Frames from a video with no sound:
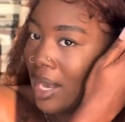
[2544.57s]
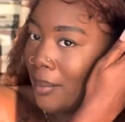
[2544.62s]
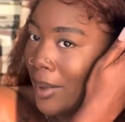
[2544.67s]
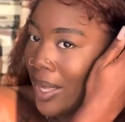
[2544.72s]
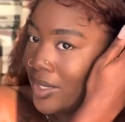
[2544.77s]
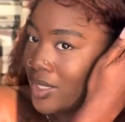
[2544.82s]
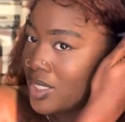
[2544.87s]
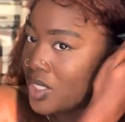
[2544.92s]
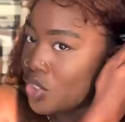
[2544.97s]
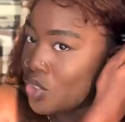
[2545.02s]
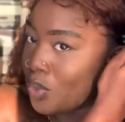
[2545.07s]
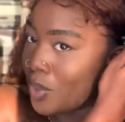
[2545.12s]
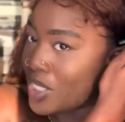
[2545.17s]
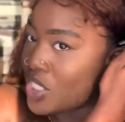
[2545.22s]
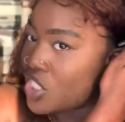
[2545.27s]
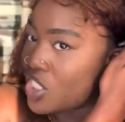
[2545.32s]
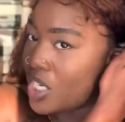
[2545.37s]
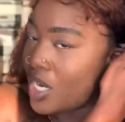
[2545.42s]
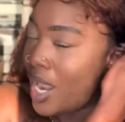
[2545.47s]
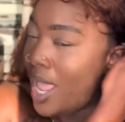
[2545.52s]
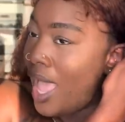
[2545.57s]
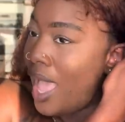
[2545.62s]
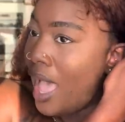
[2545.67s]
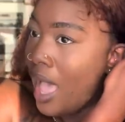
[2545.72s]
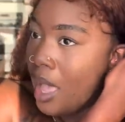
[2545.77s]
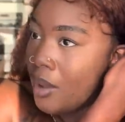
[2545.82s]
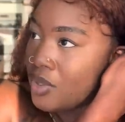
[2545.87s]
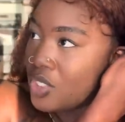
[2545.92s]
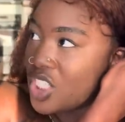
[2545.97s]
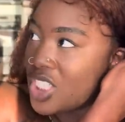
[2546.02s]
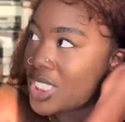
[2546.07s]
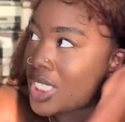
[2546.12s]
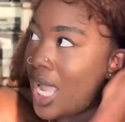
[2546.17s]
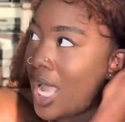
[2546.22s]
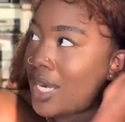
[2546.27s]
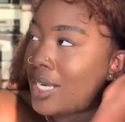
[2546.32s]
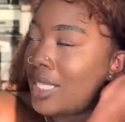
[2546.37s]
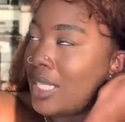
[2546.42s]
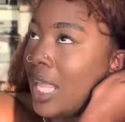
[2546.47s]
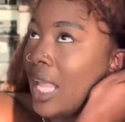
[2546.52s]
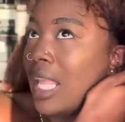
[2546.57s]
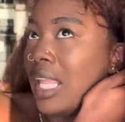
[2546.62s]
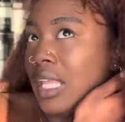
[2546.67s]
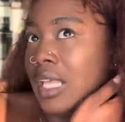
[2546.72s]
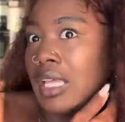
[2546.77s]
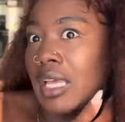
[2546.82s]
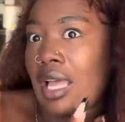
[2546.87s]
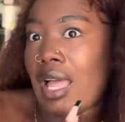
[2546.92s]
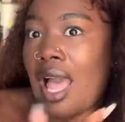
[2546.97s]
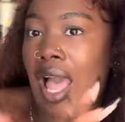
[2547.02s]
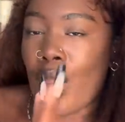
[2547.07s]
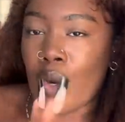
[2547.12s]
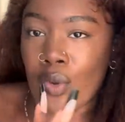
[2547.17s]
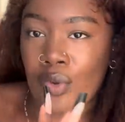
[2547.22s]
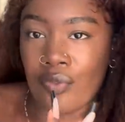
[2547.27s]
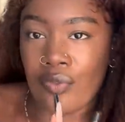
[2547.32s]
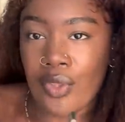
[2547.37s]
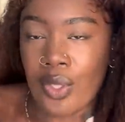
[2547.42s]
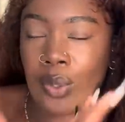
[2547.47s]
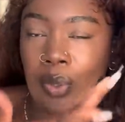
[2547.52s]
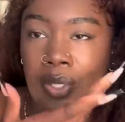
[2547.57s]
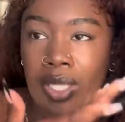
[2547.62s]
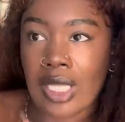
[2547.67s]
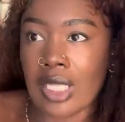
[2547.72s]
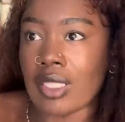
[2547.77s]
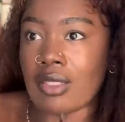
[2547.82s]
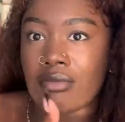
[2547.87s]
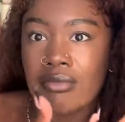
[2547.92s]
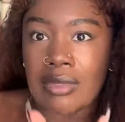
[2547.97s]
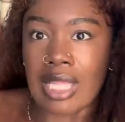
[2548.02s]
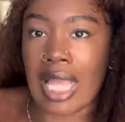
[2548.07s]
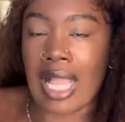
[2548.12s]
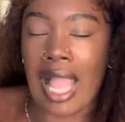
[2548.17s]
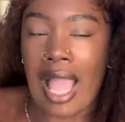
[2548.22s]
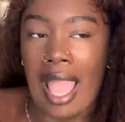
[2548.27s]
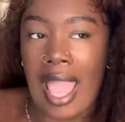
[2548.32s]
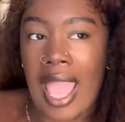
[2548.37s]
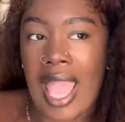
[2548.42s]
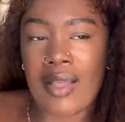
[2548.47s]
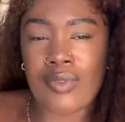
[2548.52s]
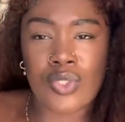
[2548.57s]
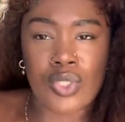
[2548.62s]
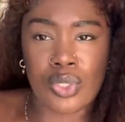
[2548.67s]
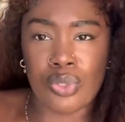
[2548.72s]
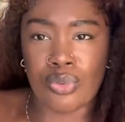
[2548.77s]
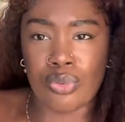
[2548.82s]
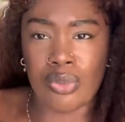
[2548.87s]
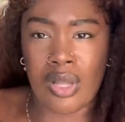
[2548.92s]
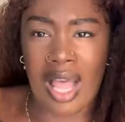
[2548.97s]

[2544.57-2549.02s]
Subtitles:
about the situation. I was just kind of like, I don't feel like I have to.